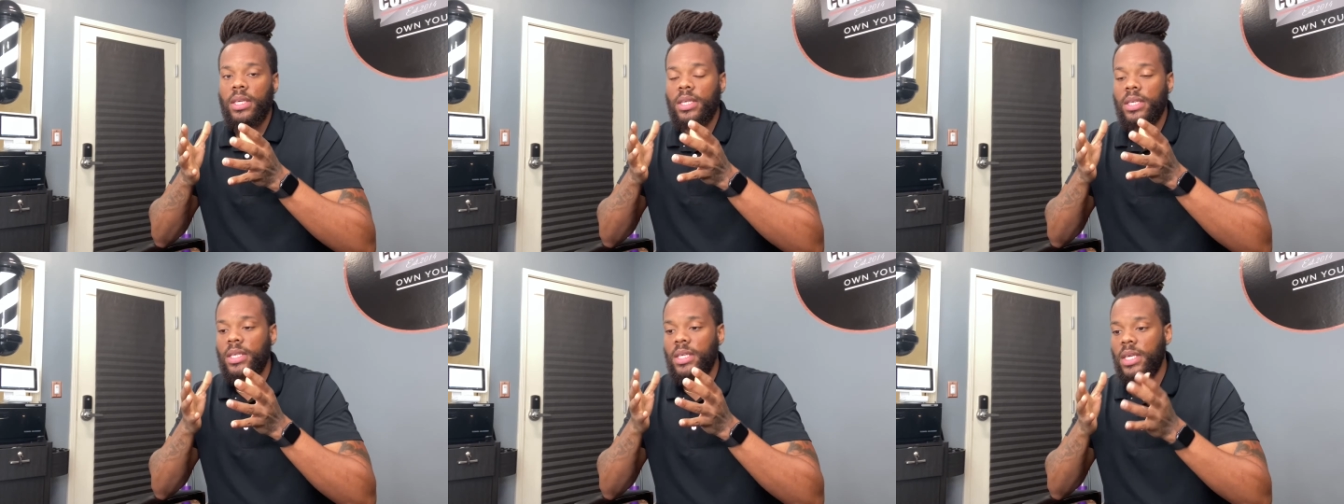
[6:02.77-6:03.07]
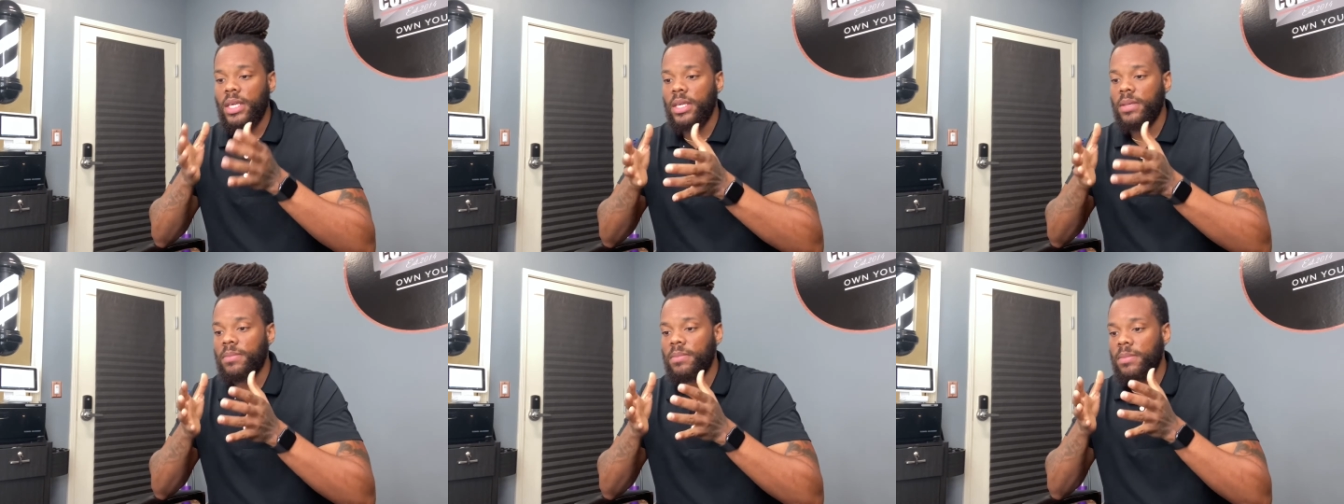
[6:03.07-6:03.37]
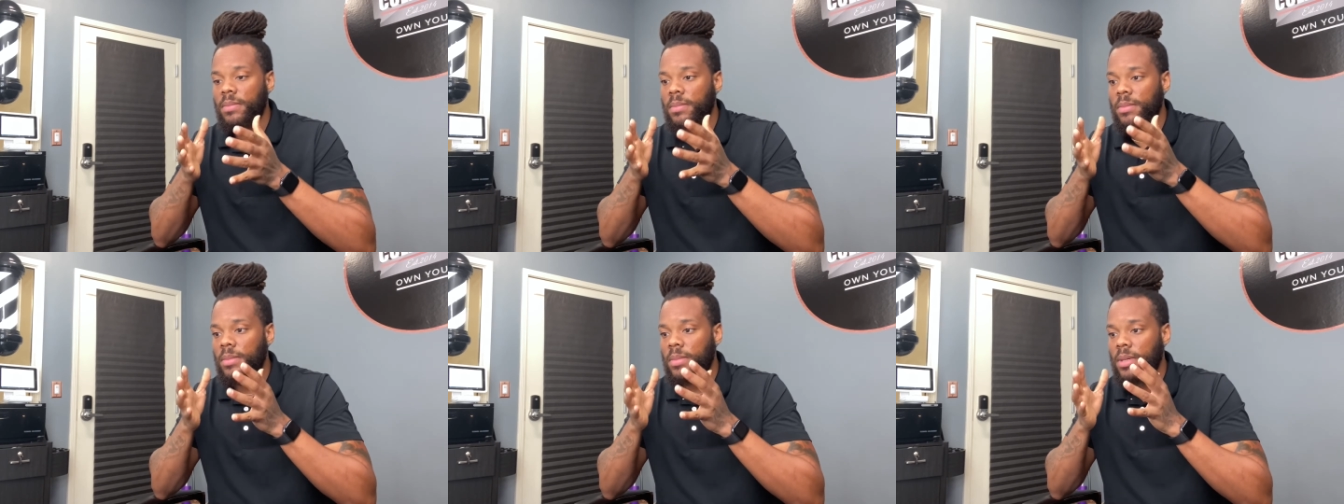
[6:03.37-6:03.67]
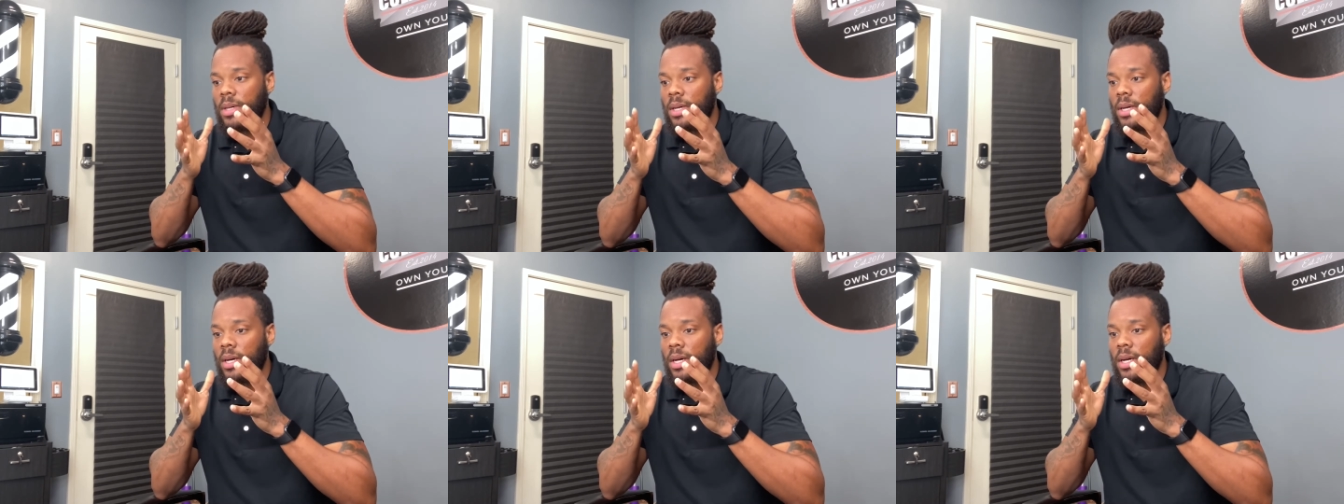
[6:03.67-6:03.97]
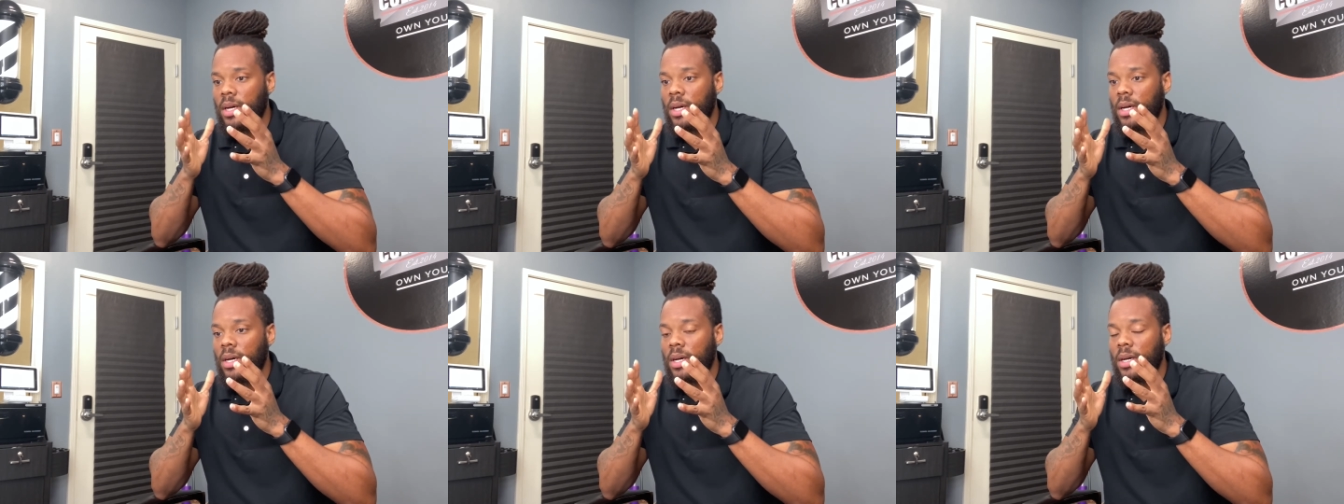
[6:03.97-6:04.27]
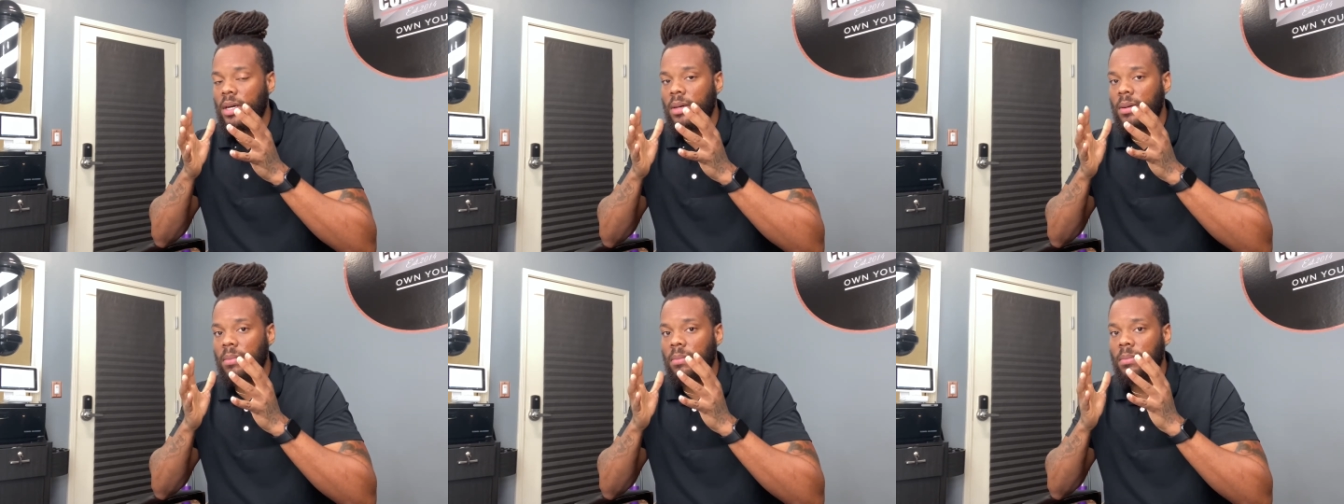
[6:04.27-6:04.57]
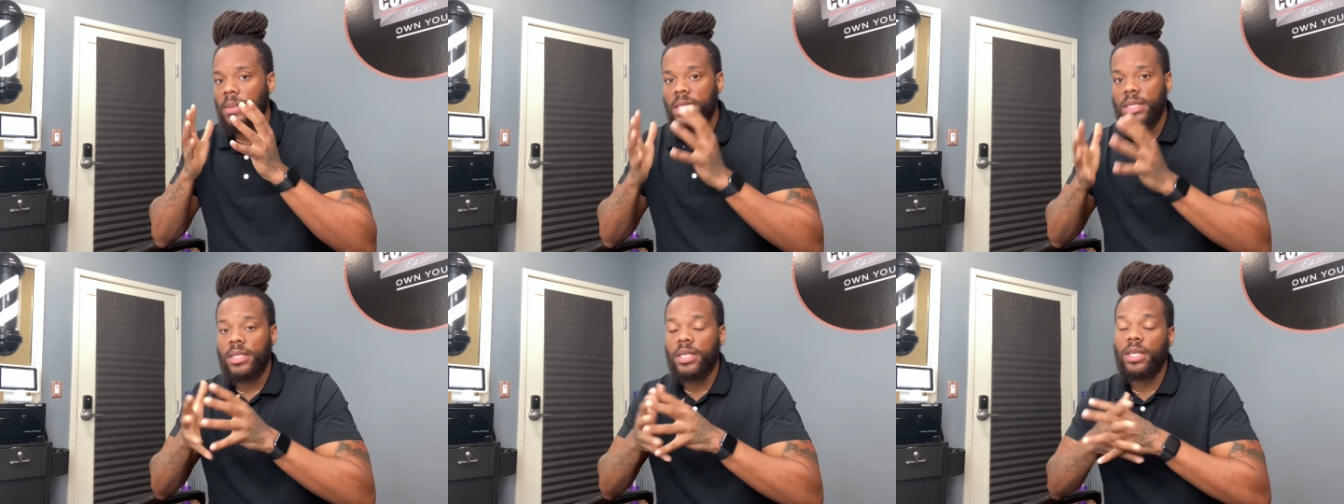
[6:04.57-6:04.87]
keep my
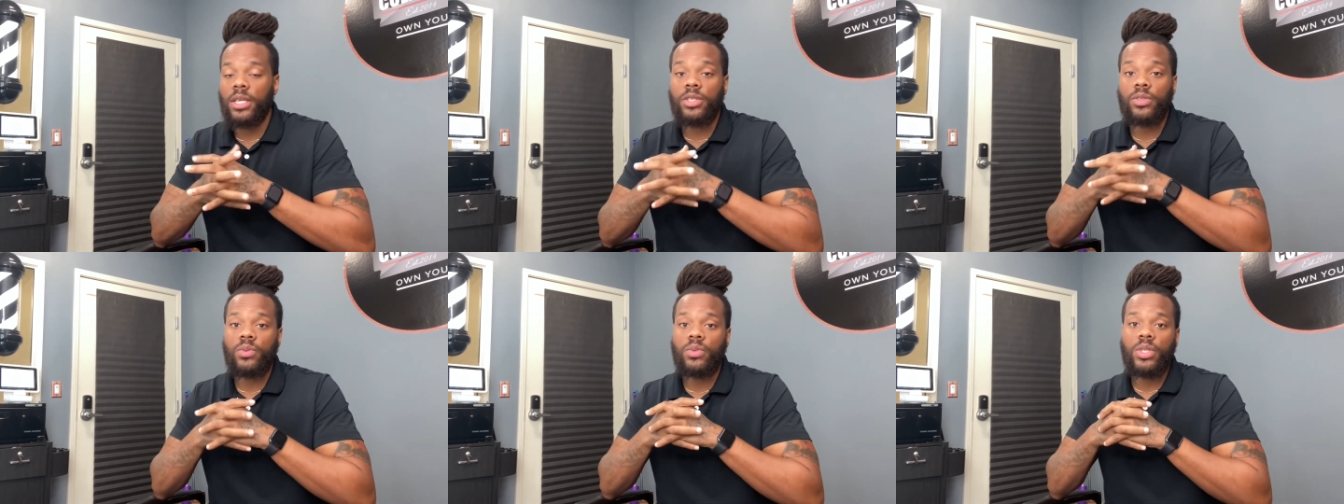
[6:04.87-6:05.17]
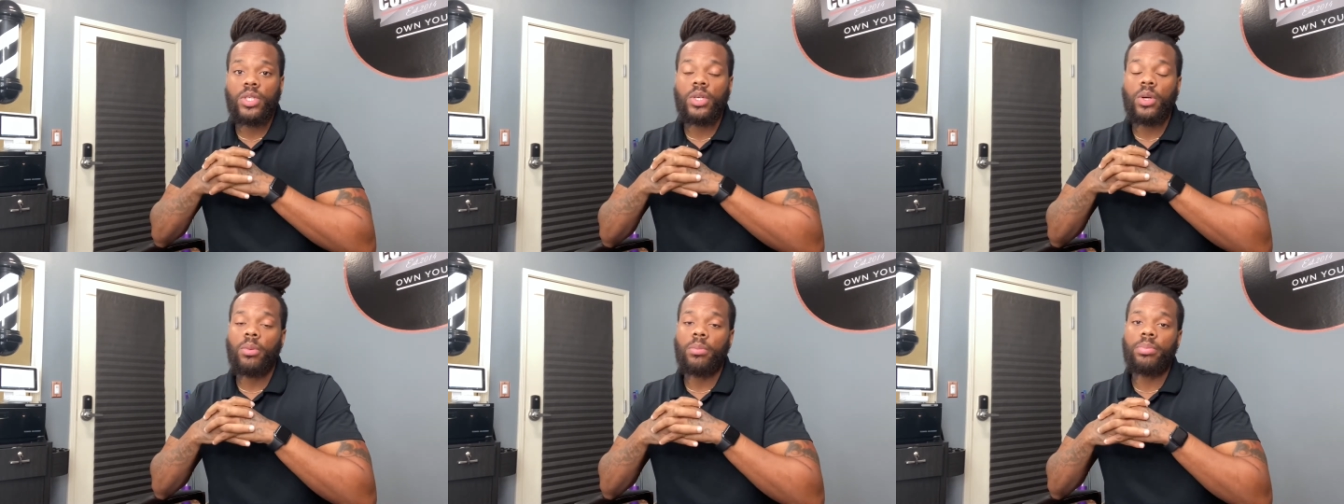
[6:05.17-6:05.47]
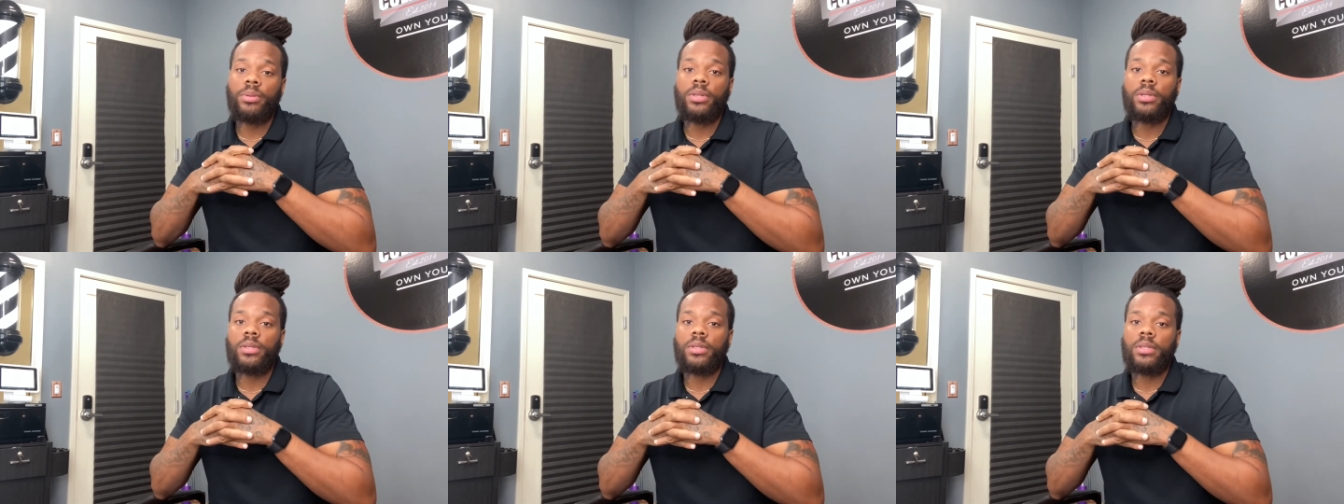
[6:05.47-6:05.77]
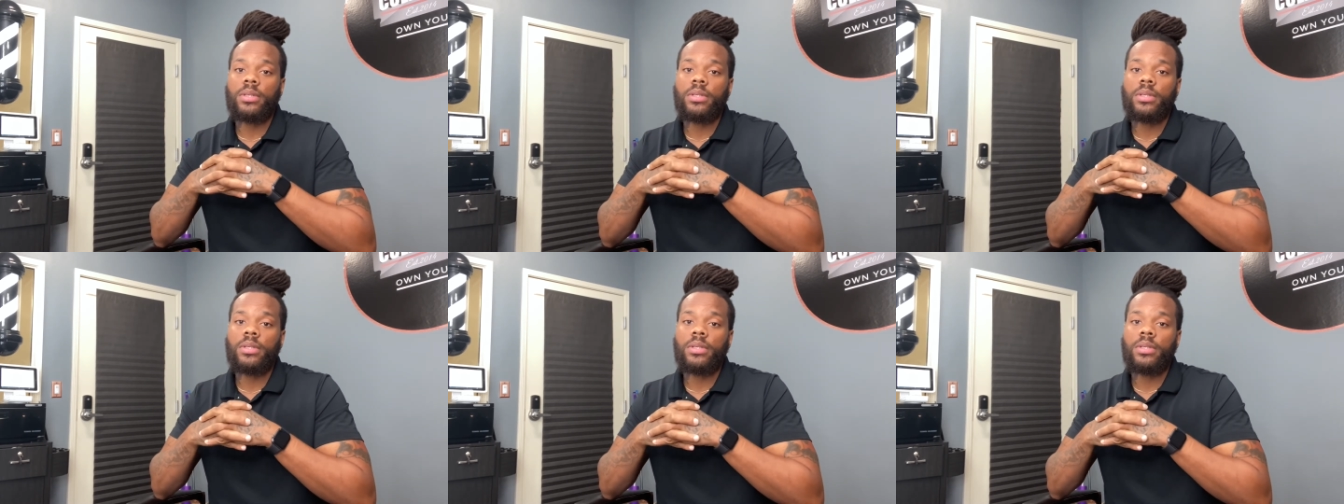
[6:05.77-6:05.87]
schedule so booked,